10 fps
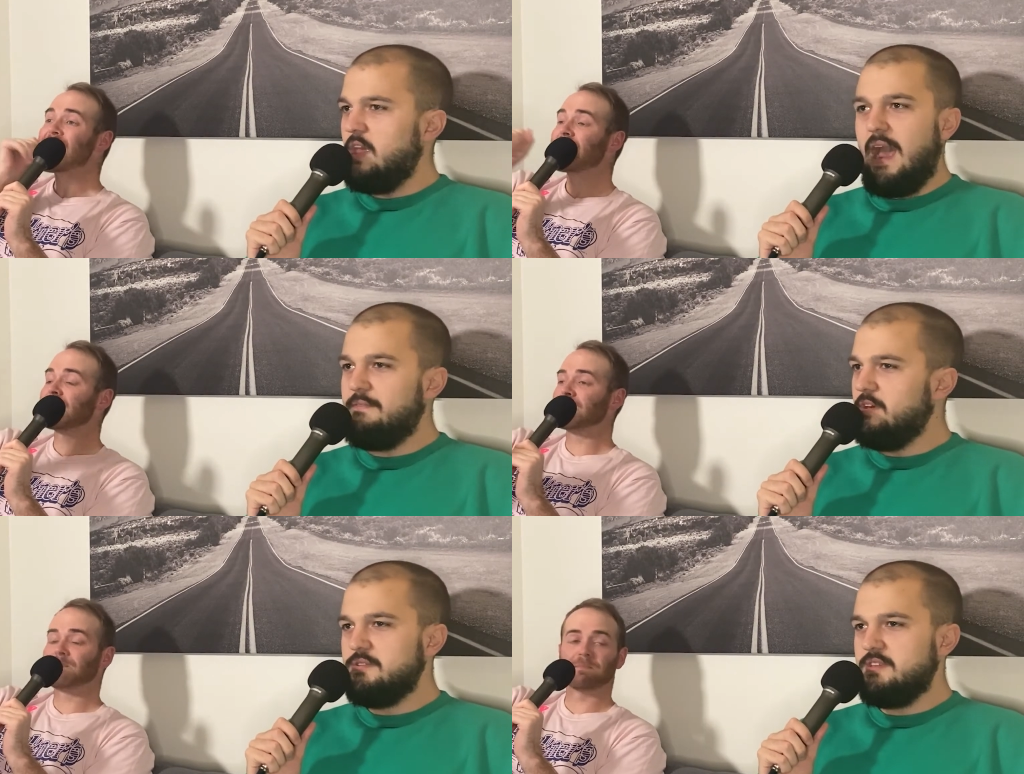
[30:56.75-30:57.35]

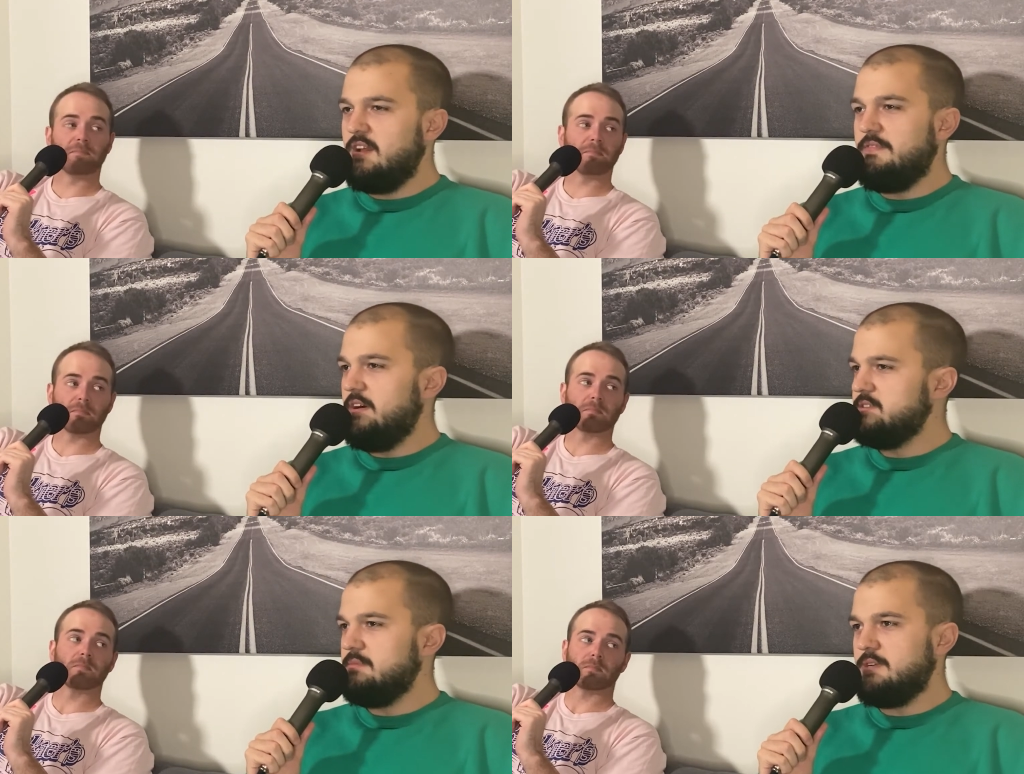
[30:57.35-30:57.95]
Speaker 1: have those in the
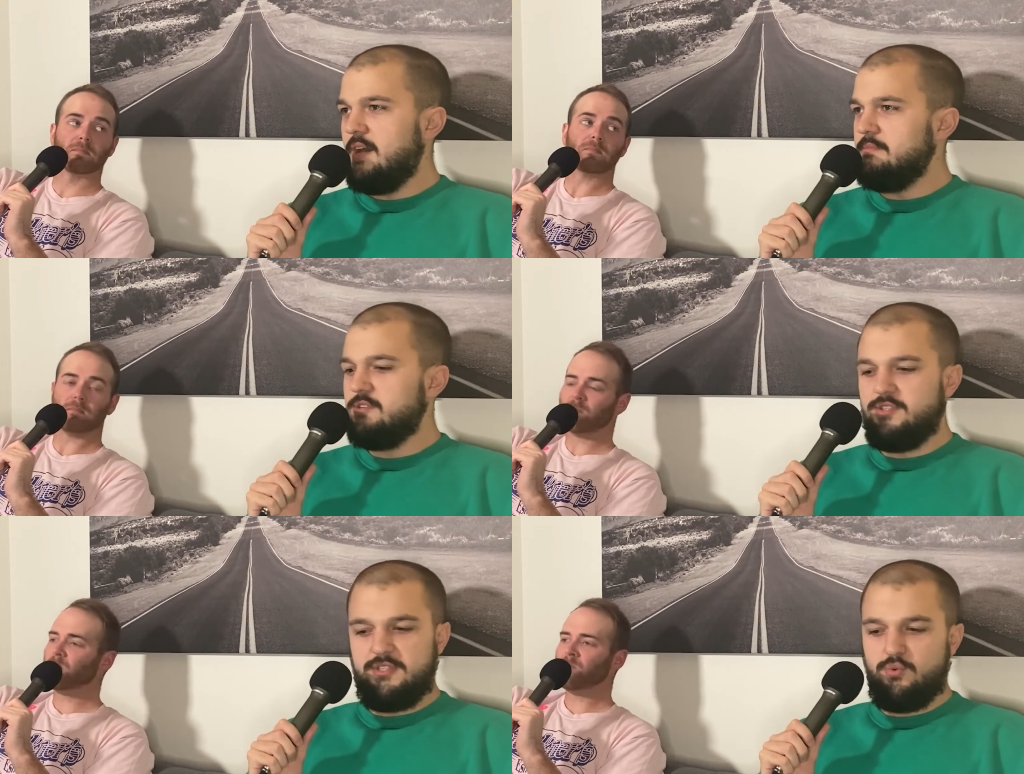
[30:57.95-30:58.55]
NFL sometimes.
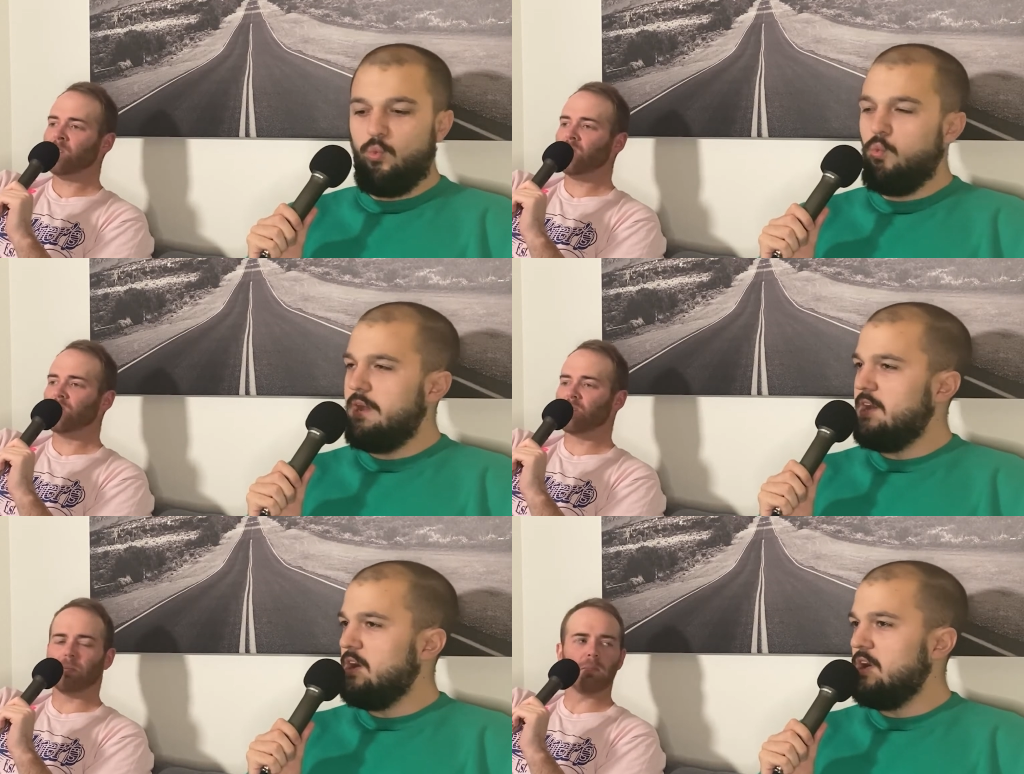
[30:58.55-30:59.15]
It's just
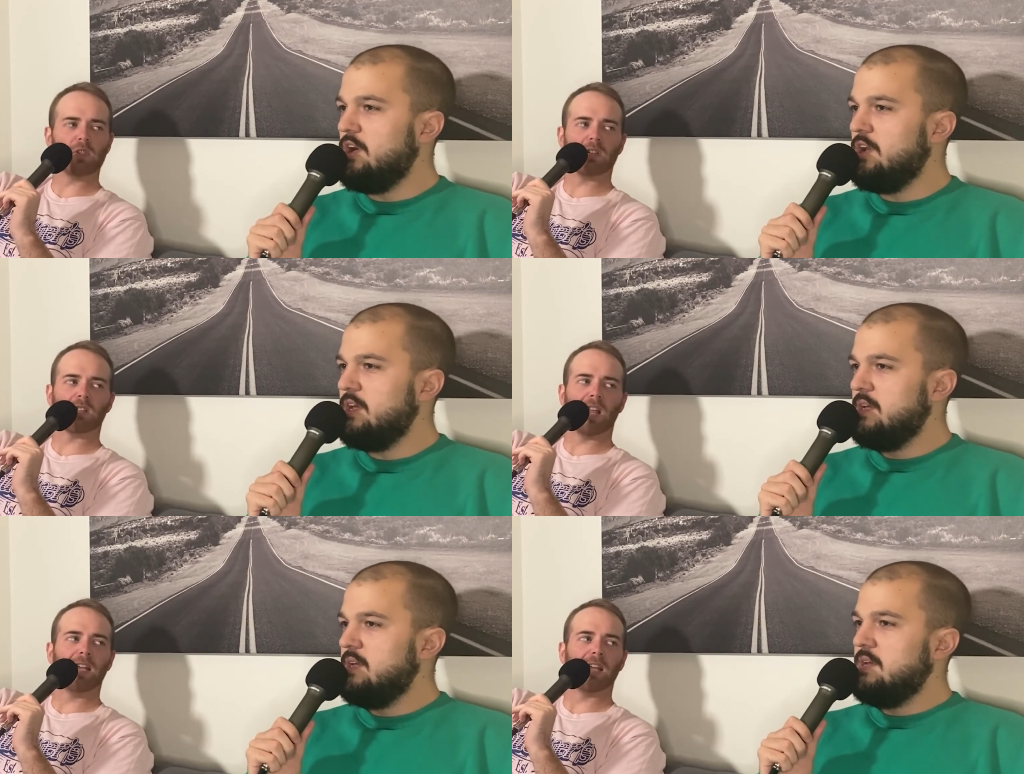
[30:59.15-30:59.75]
weird. Sometimes you just
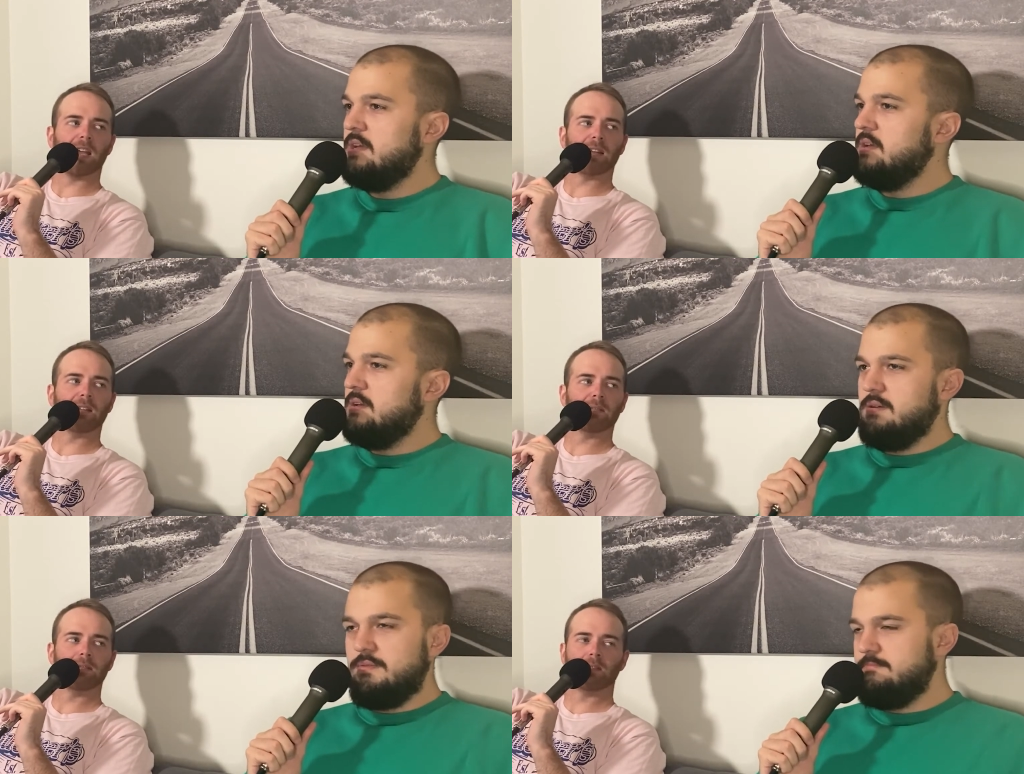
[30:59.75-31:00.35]
lay an egg
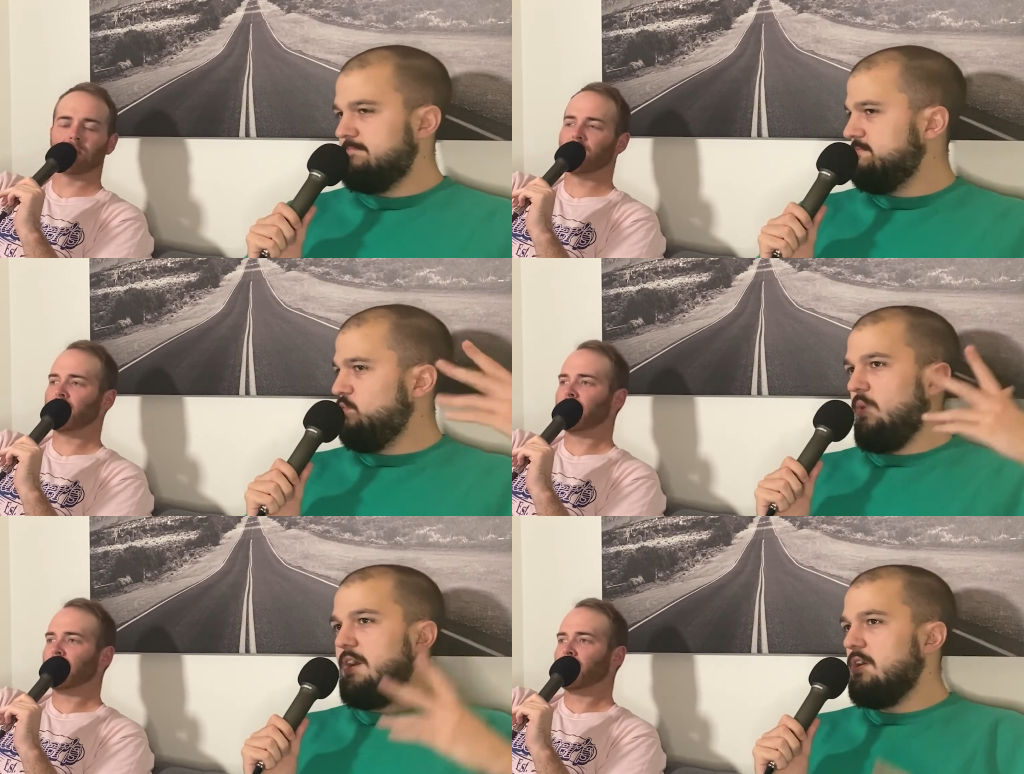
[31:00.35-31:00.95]

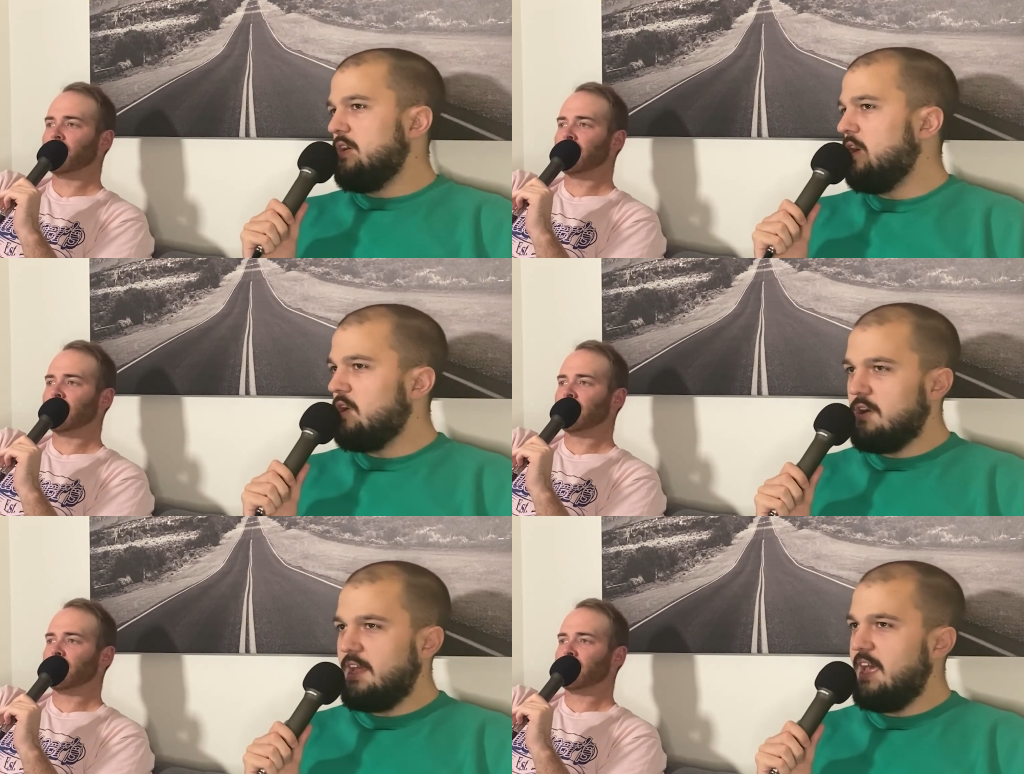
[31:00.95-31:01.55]
weird
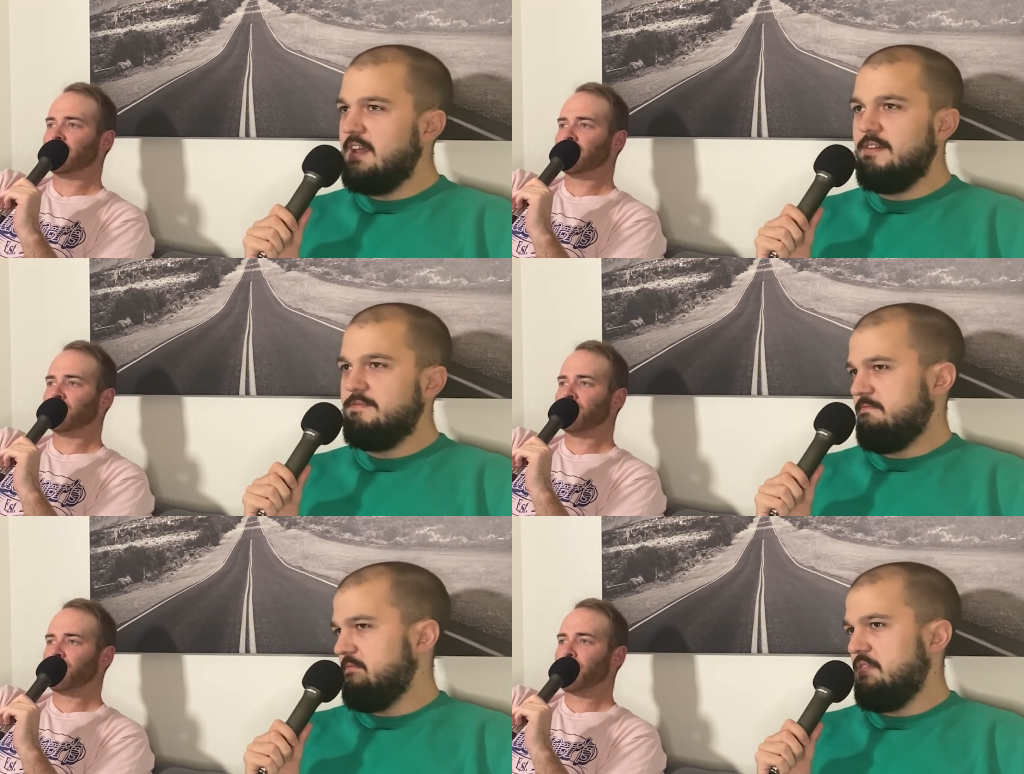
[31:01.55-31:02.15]
hurricane
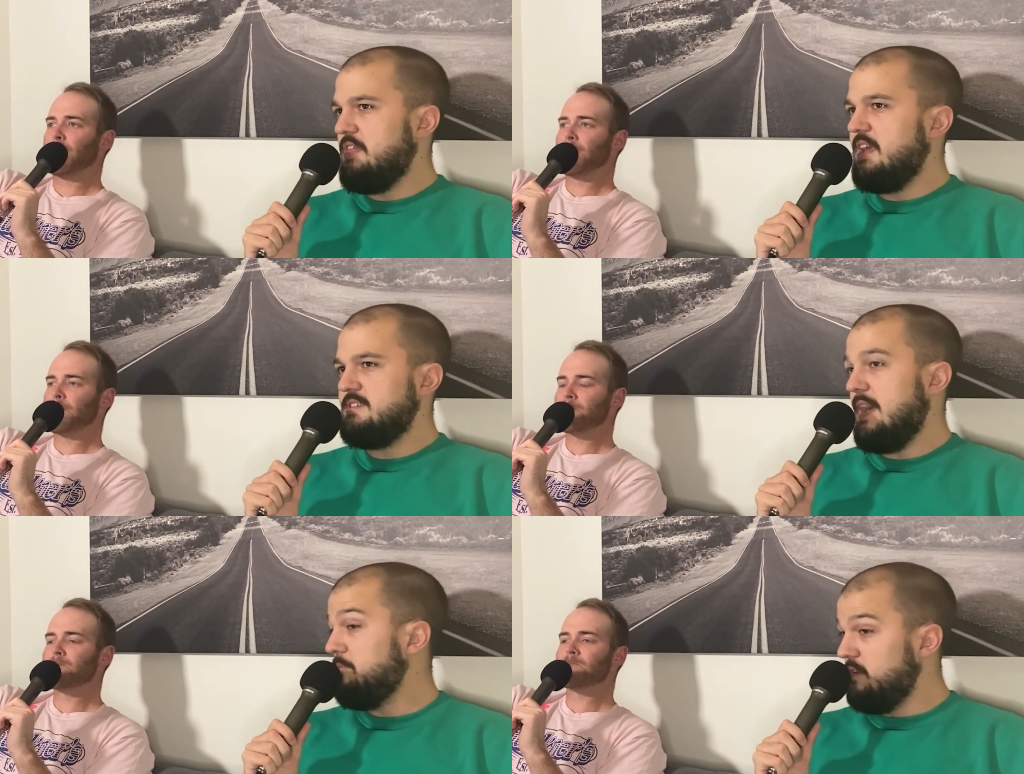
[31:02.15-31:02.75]
of things
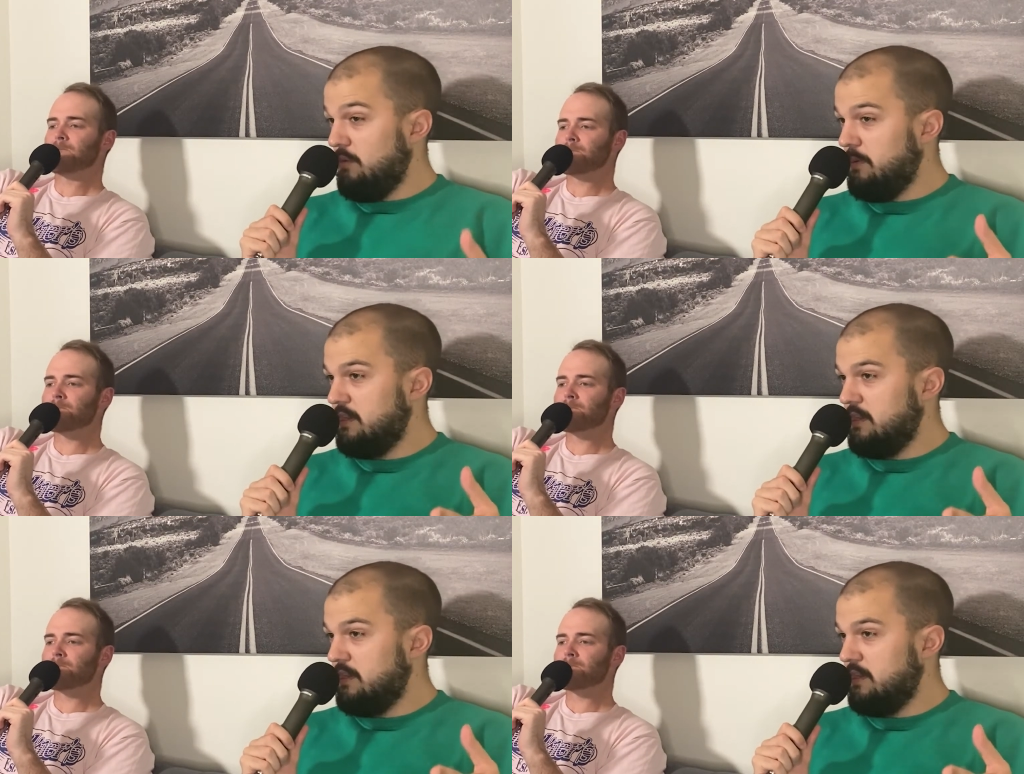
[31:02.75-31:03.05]
happening. No pun